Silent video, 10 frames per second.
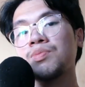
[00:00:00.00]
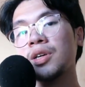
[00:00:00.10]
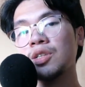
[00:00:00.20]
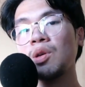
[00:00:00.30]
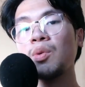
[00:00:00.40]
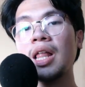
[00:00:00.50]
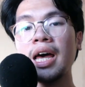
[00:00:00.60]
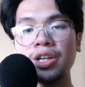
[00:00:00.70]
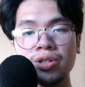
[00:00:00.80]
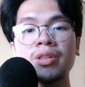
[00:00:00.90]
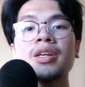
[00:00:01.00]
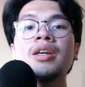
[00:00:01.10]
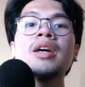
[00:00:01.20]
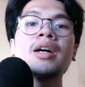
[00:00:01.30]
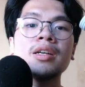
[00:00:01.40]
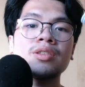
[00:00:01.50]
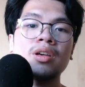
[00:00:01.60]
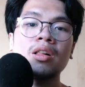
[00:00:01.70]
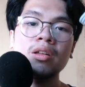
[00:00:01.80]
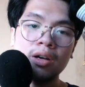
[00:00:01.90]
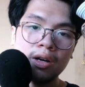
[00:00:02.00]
because we will actually sell